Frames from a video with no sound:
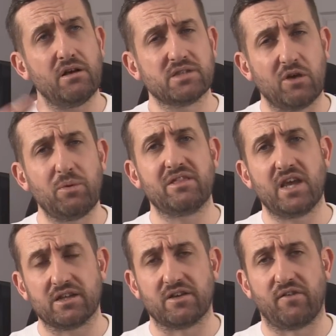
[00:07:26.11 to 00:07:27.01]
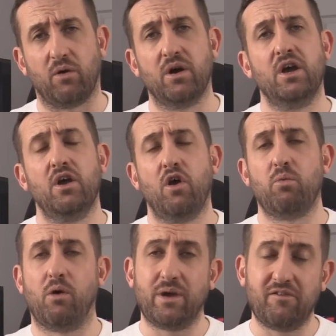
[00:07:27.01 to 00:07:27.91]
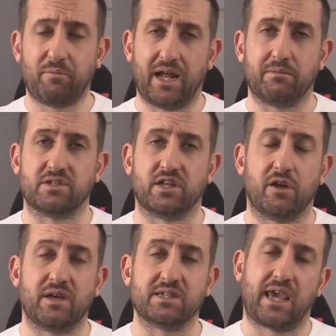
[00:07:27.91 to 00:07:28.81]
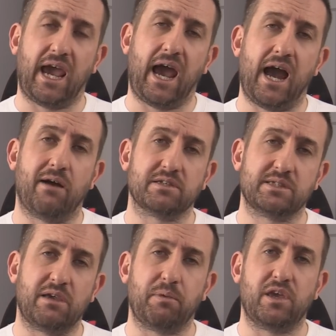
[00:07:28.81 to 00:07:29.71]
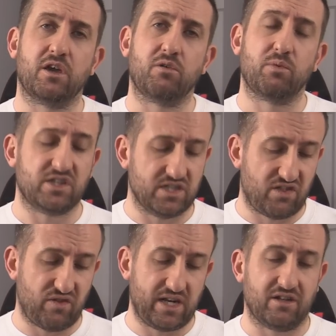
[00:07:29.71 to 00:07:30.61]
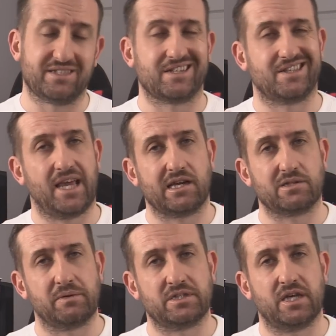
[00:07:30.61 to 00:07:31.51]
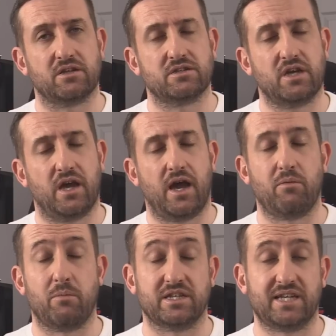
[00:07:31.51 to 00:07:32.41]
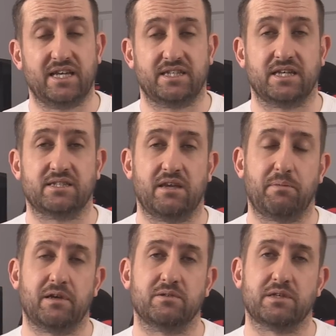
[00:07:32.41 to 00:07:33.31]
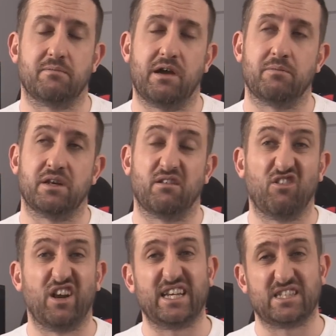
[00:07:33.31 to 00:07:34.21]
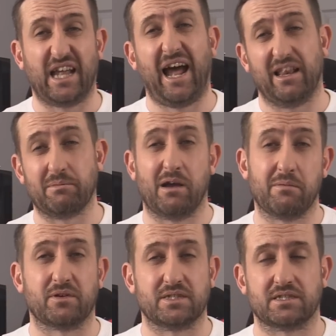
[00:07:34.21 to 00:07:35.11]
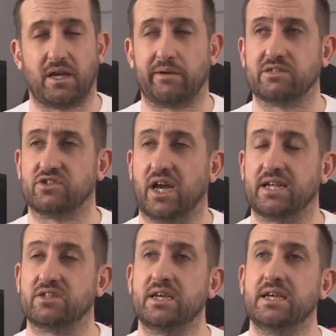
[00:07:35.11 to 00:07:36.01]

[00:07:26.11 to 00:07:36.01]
So with the undervolt, what we've been able to do is get our CPU, which is a 3960X, when we're testing CPUs at the moment, or at least at the moment, because it's going to change.